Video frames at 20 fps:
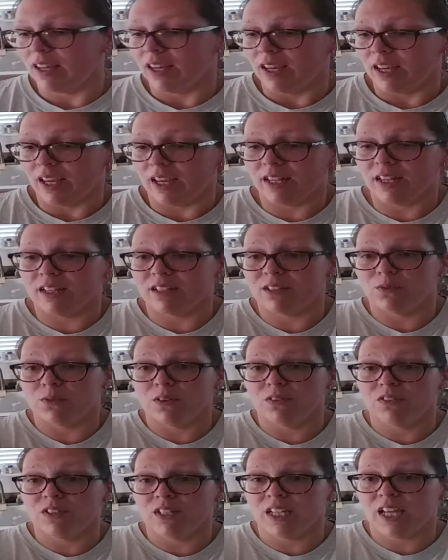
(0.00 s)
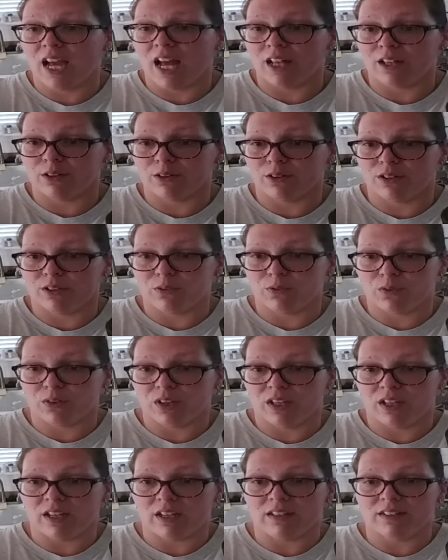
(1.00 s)
and it's 50 calories for
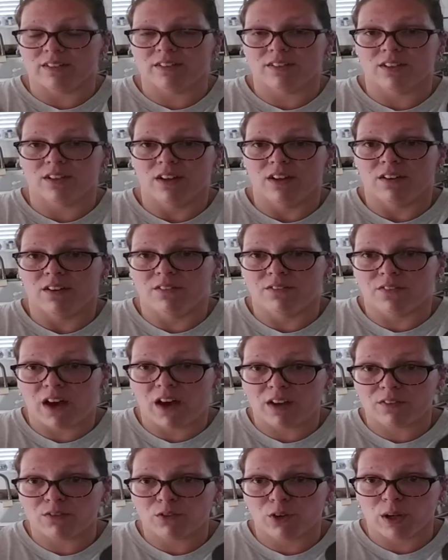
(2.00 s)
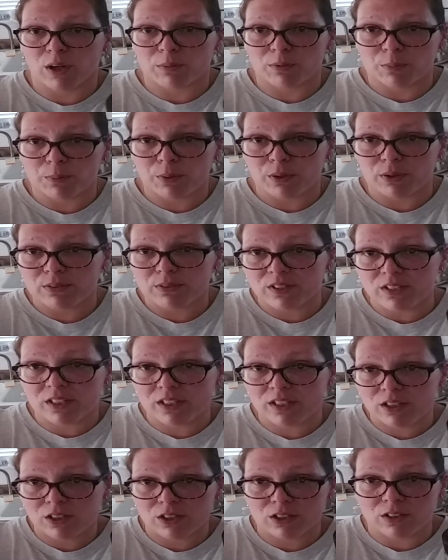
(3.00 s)
this. 5 grams of
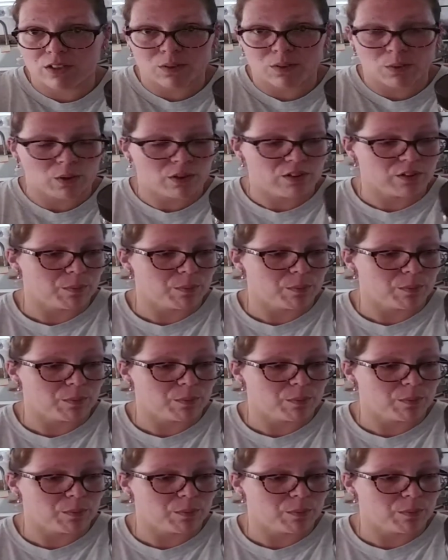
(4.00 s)
protein, good source of